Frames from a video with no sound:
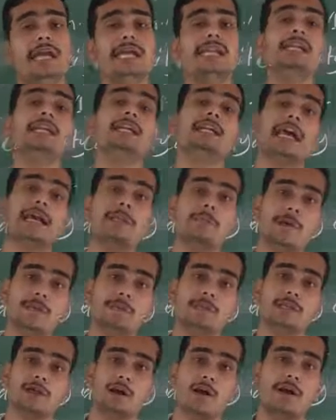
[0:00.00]
any type
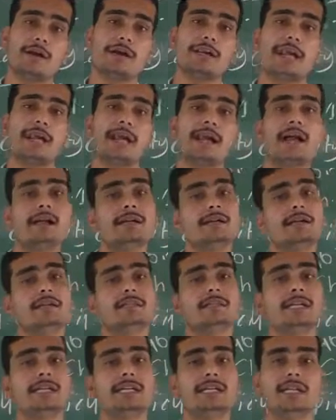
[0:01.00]
of the contract
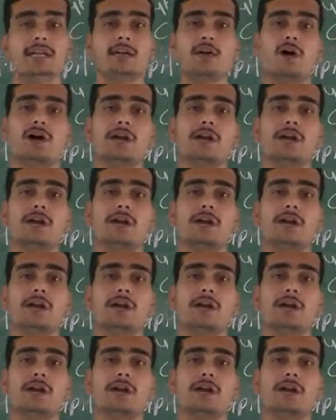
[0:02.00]
under the Indian